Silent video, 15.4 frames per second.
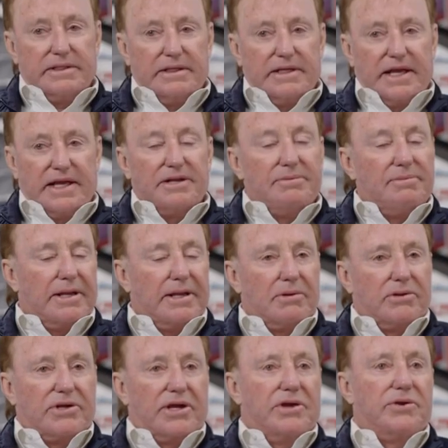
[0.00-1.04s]
And to be able
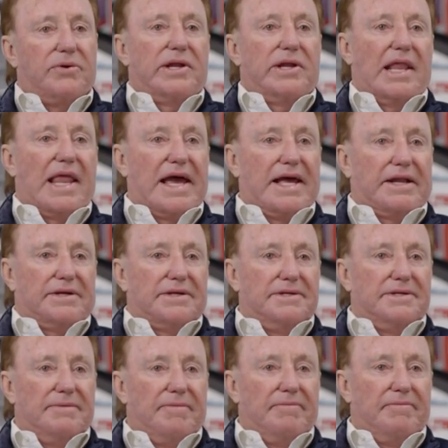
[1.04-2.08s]
to go to Atlanta
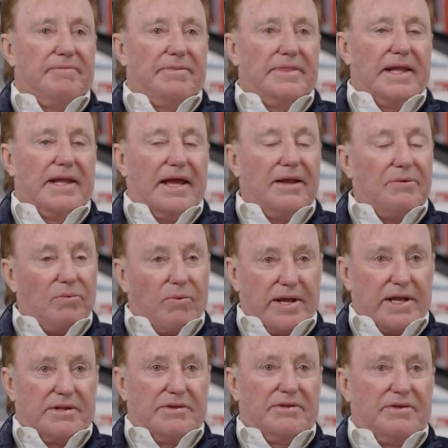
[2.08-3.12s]
and
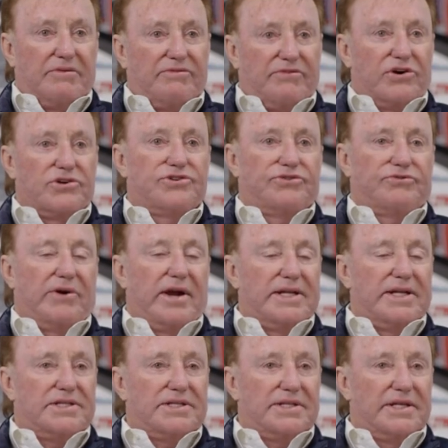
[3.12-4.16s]
win the first
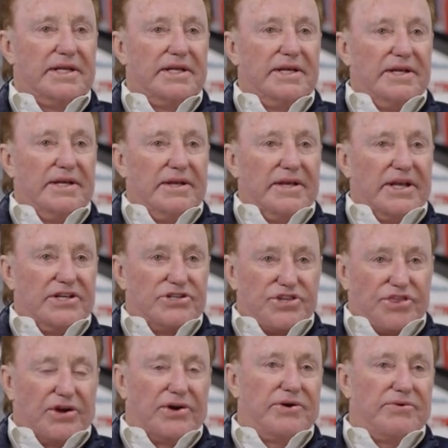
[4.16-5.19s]
race, his
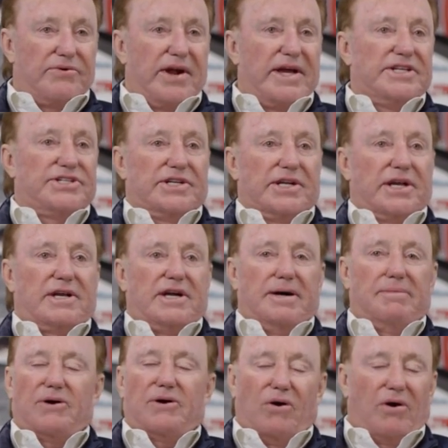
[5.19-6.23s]
third race in a
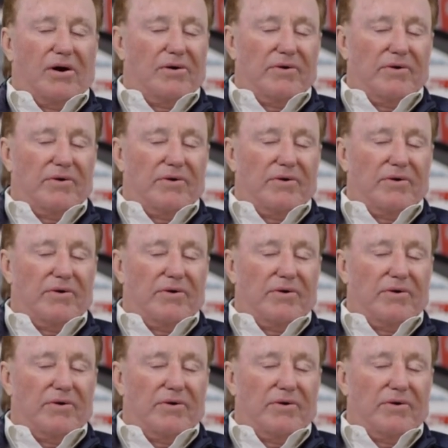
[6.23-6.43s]
cup car,